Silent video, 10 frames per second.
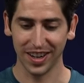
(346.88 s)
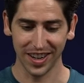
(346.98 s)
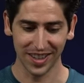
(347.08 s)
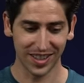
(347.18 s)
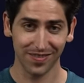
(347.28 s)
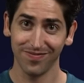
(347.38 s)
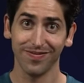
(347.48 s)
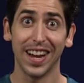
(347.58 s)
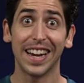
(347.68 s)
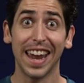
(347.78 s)
because,
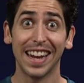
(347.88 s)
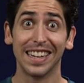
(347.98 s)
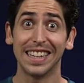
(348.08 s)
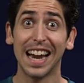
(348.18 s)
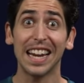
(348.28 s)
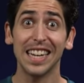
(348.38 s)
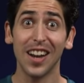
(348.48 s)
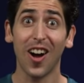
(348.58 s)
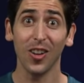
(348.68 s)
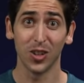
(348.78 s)
again,
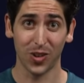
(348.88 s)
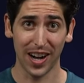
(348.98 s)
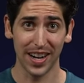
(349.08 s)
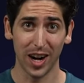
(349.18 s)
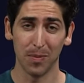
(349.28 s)
$90 right here.